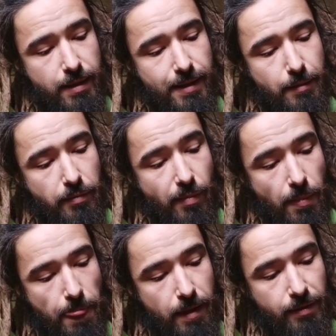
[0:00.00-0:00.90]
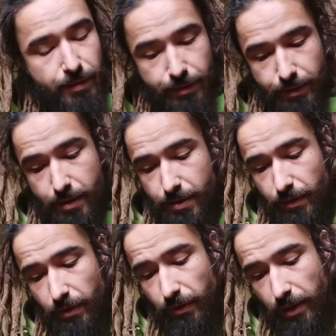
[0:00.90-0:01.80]
um,
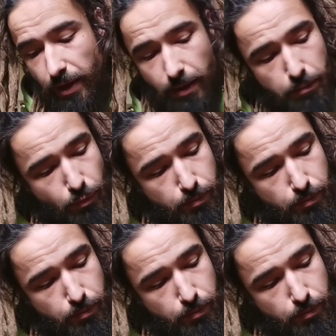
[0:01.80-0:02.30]
this is a